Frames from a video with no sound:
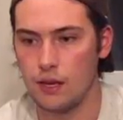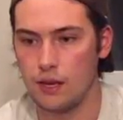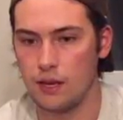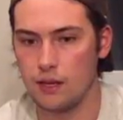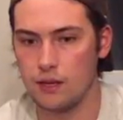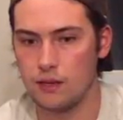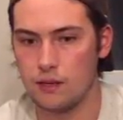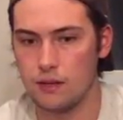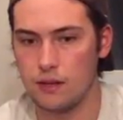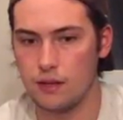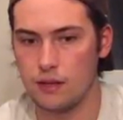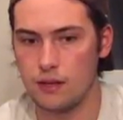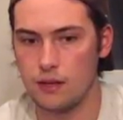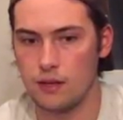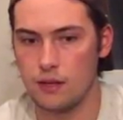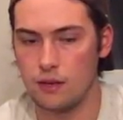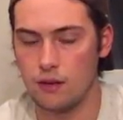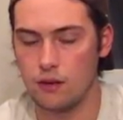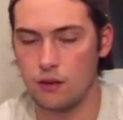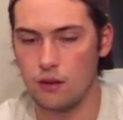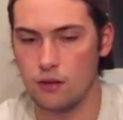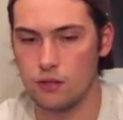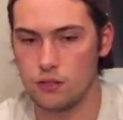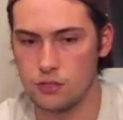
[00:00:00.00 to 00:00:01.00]
and
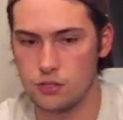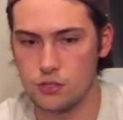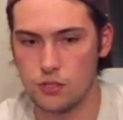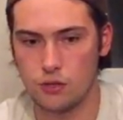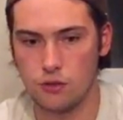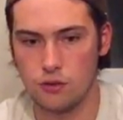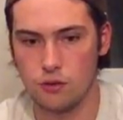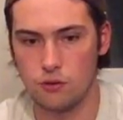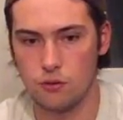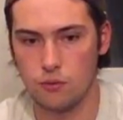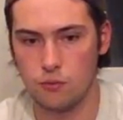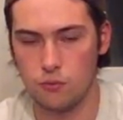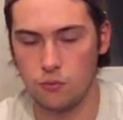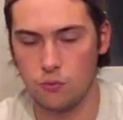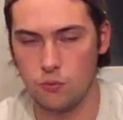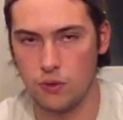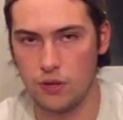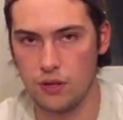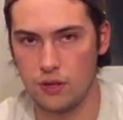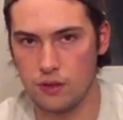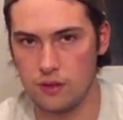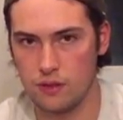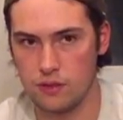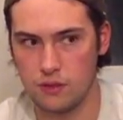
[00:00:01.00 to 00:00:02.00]
also
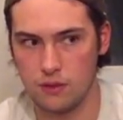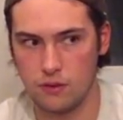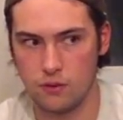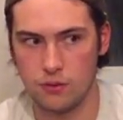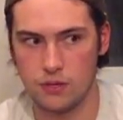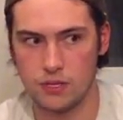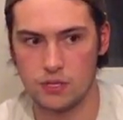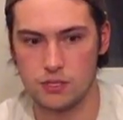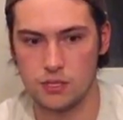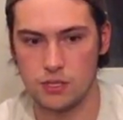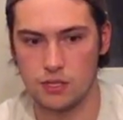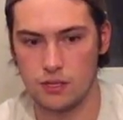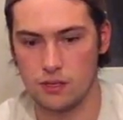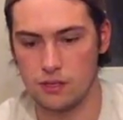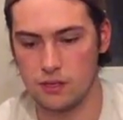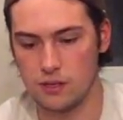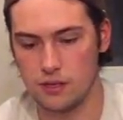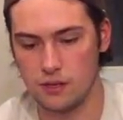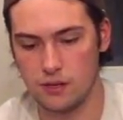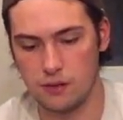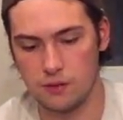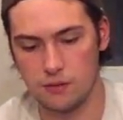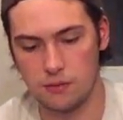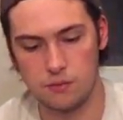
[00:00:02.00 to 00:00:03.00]
with Orisa,
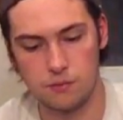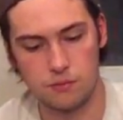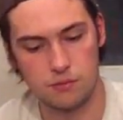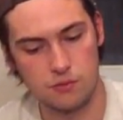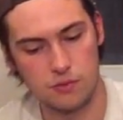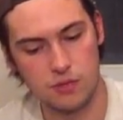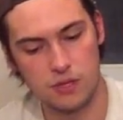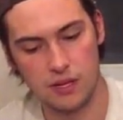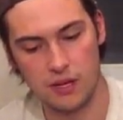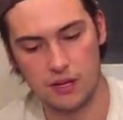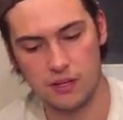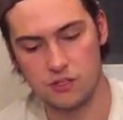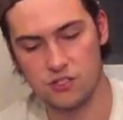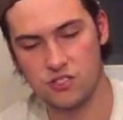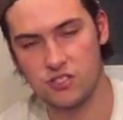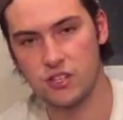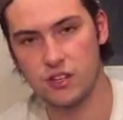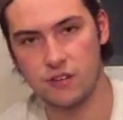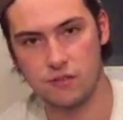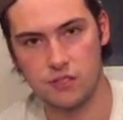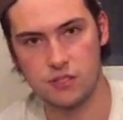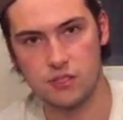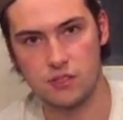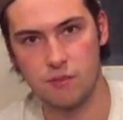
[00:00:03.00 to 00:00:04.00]
there kind of
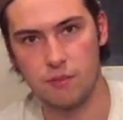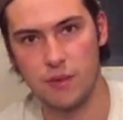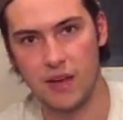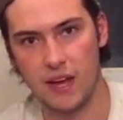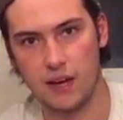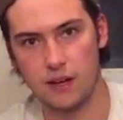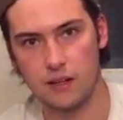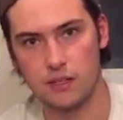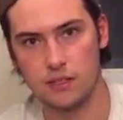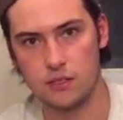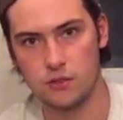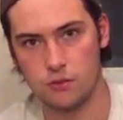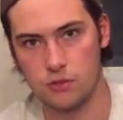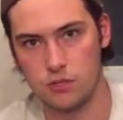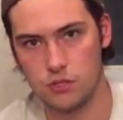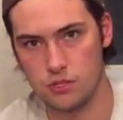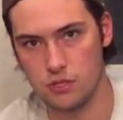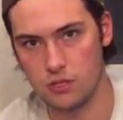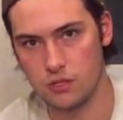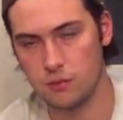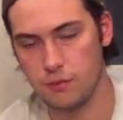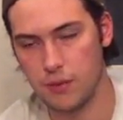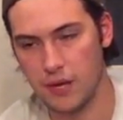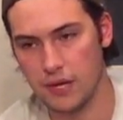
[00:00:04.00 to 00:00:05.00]
shifts the battle into a
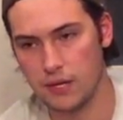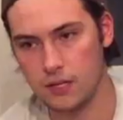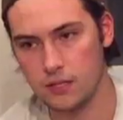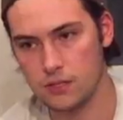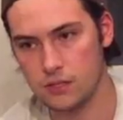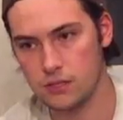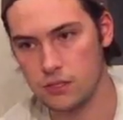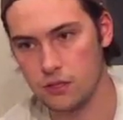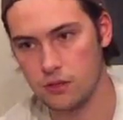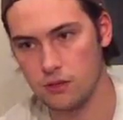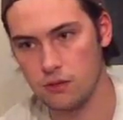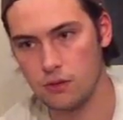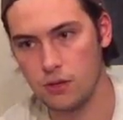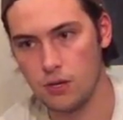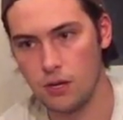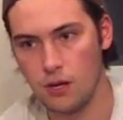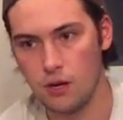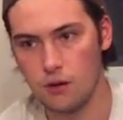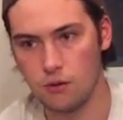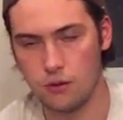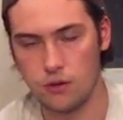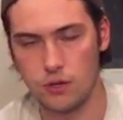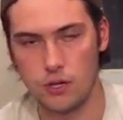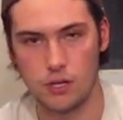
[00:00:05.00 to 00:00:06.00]
shield battle, so
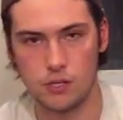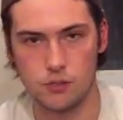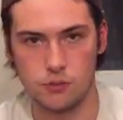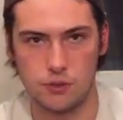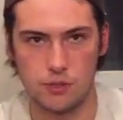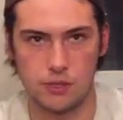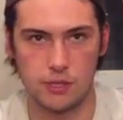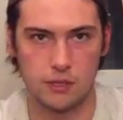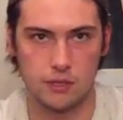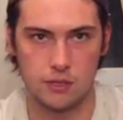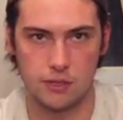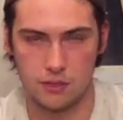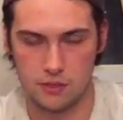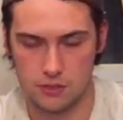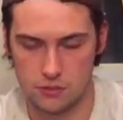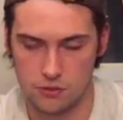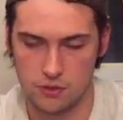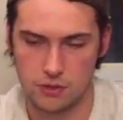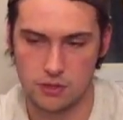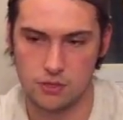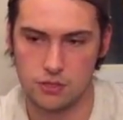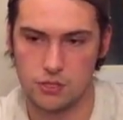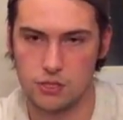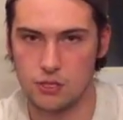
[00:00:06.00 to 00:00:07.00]
Roadhog's really good at
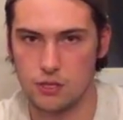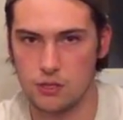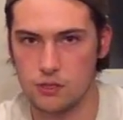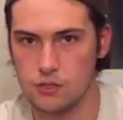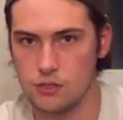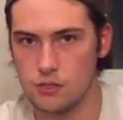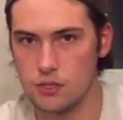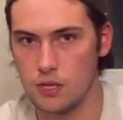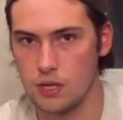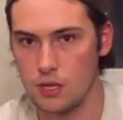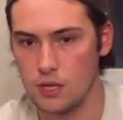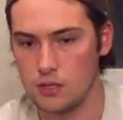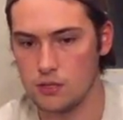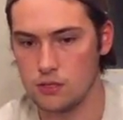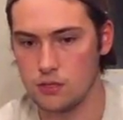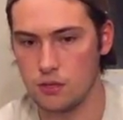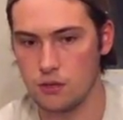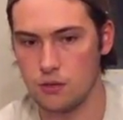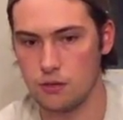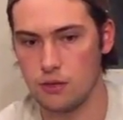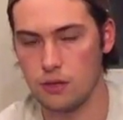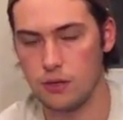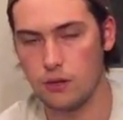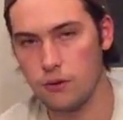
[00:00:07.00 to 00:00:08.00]
destroying shields,
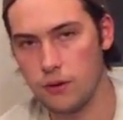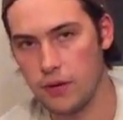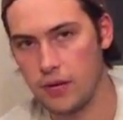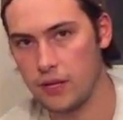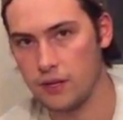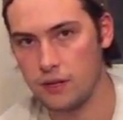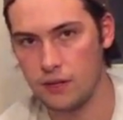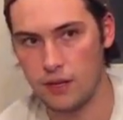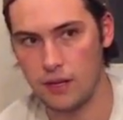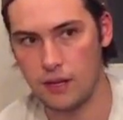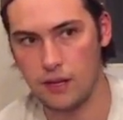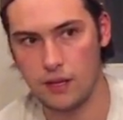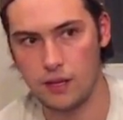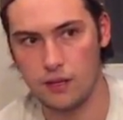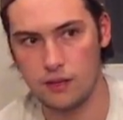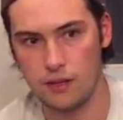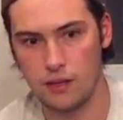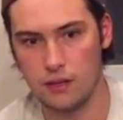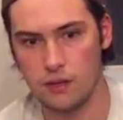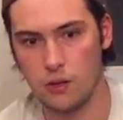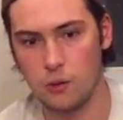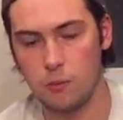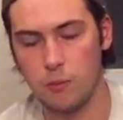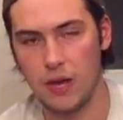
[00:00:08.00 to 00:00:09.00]
so they go hand in
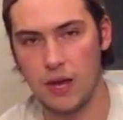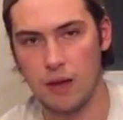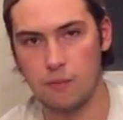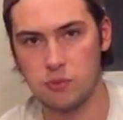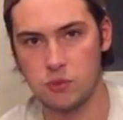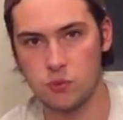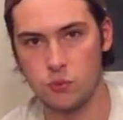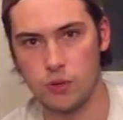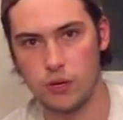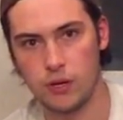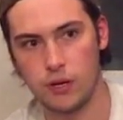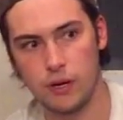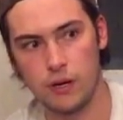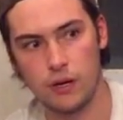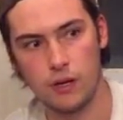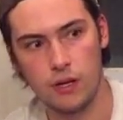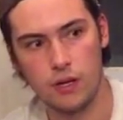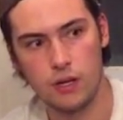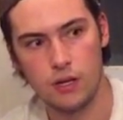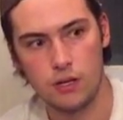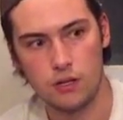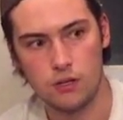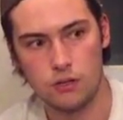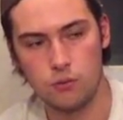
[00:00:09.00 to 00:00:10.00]
hand, and on maps where
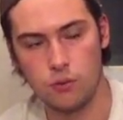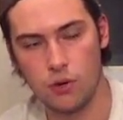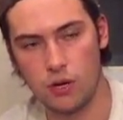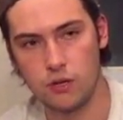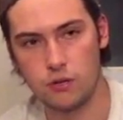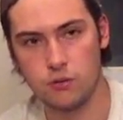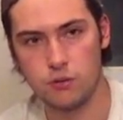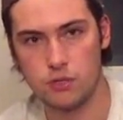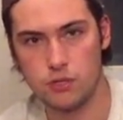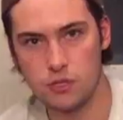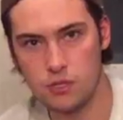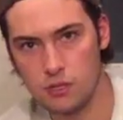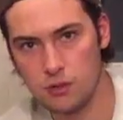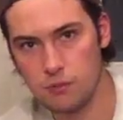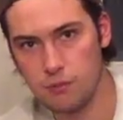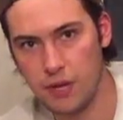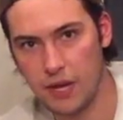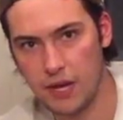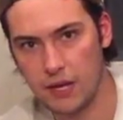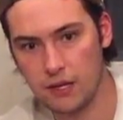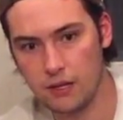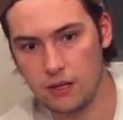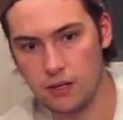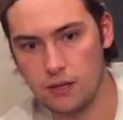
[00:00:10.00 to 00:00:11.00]
you want to do a shield
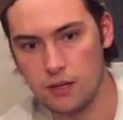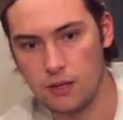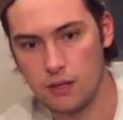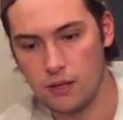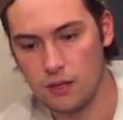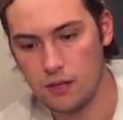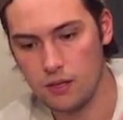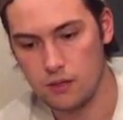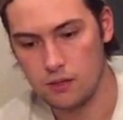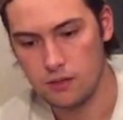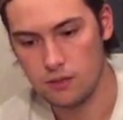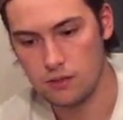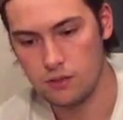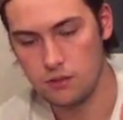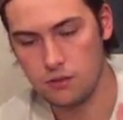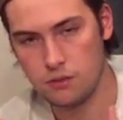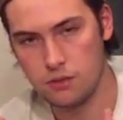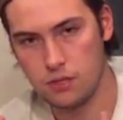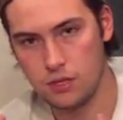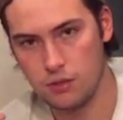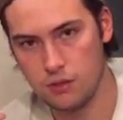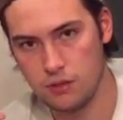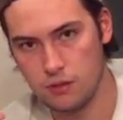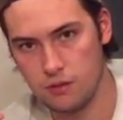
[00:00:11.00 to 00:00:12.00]
battle, you
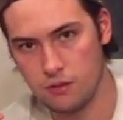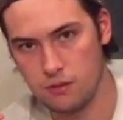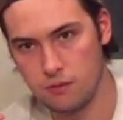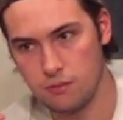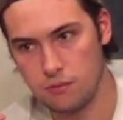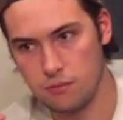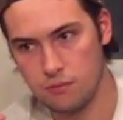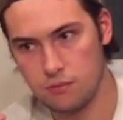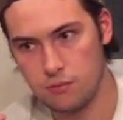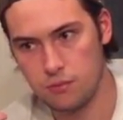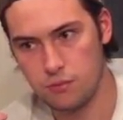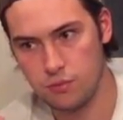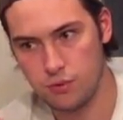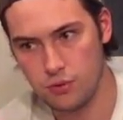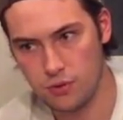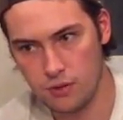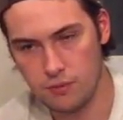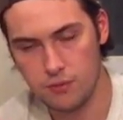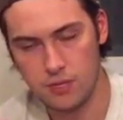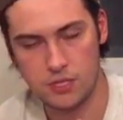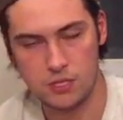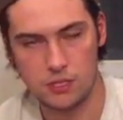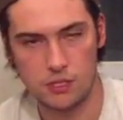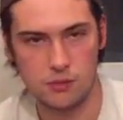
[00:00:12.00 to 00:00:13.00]
can
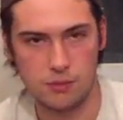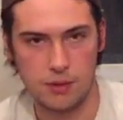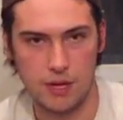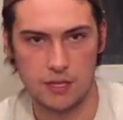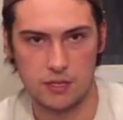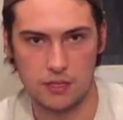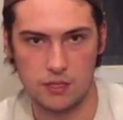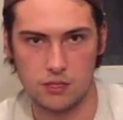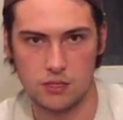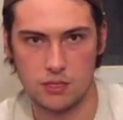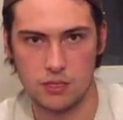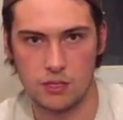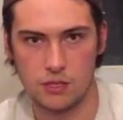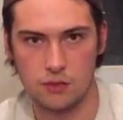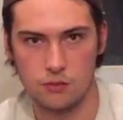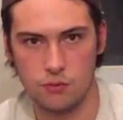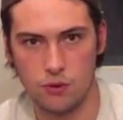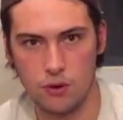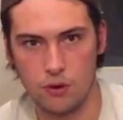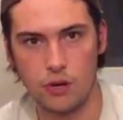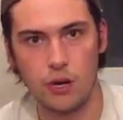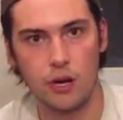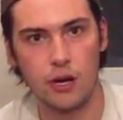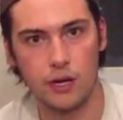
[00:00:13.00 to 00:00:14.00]
pretty much expect to see
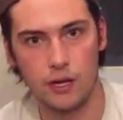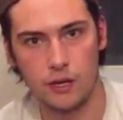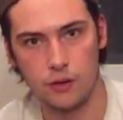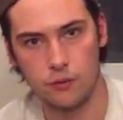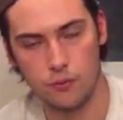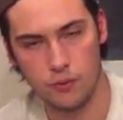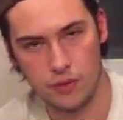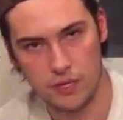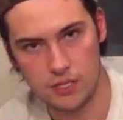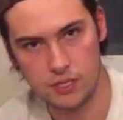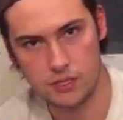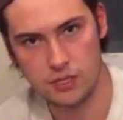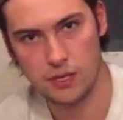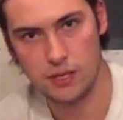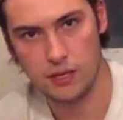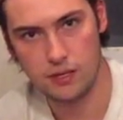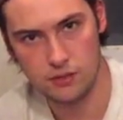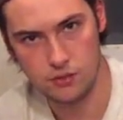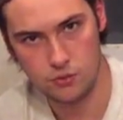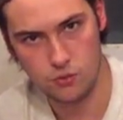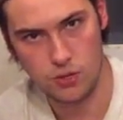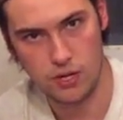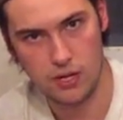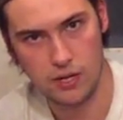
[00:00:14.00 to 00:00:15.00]
Roadhog and
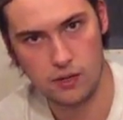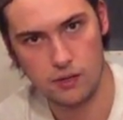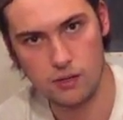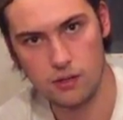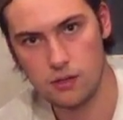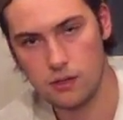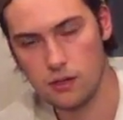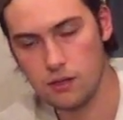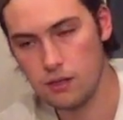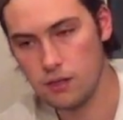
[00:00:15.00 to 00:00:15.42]
Orisa as well.